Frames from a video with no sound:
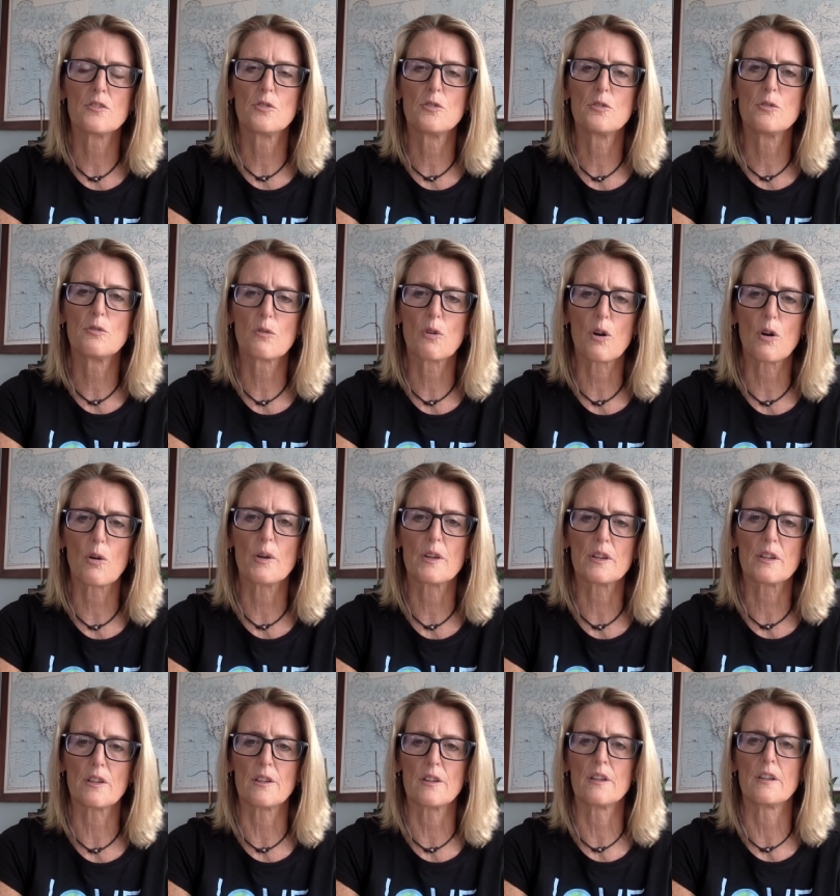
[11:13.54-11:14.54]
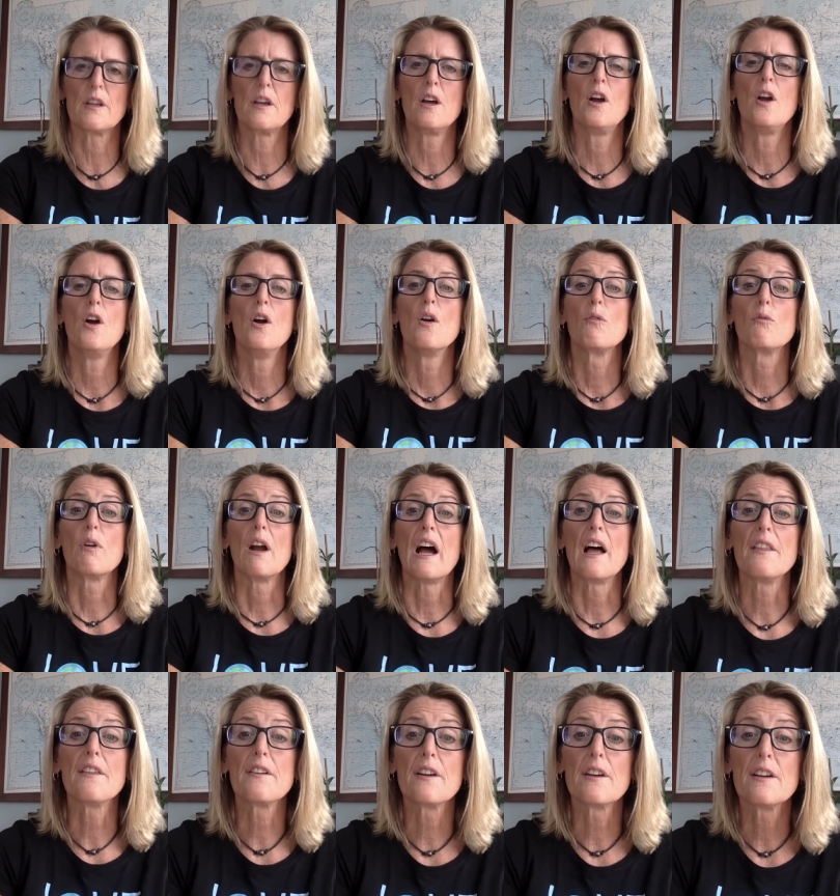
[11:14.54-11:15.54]
to grow and learn.
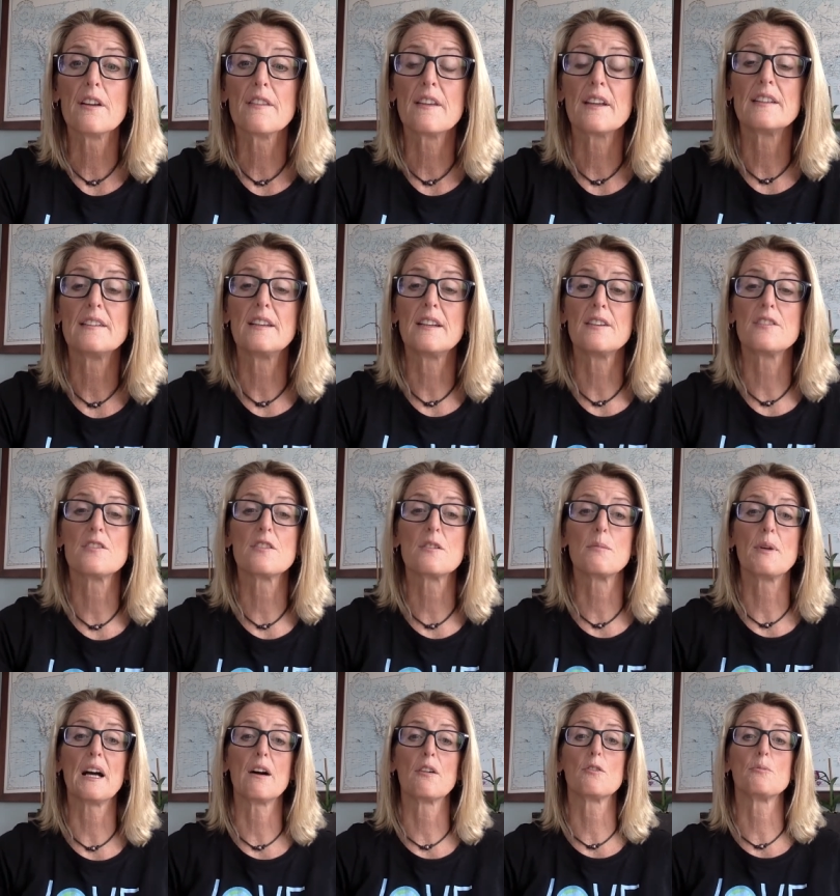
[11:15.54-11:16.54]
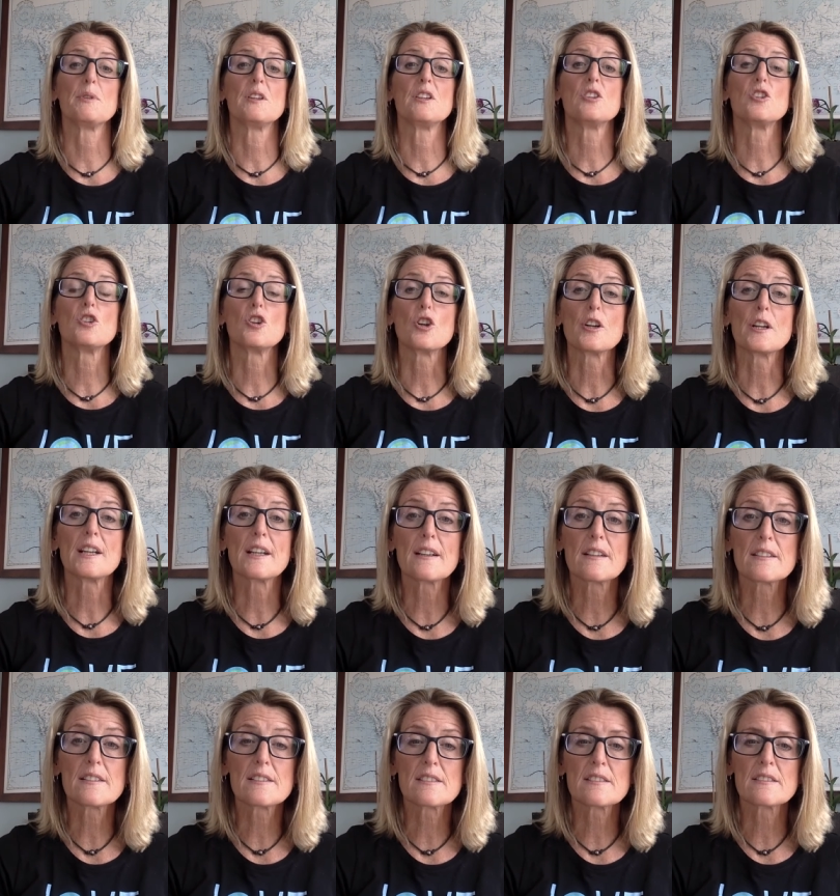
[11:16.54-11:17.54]
Rather, they teach them how to be
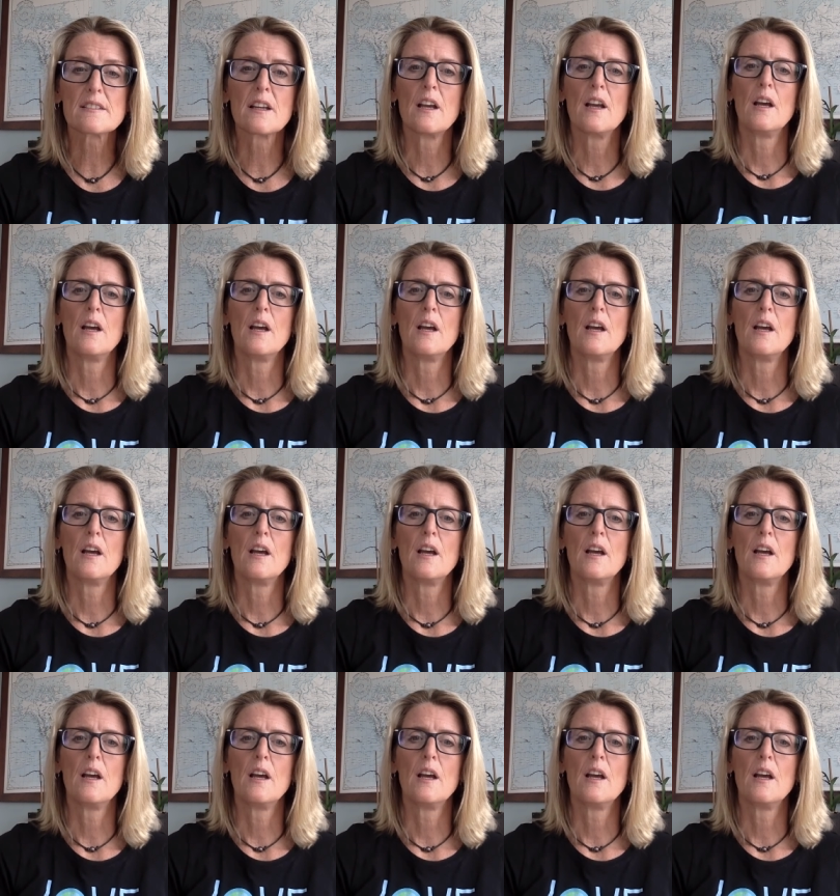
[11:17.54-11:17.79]
curious,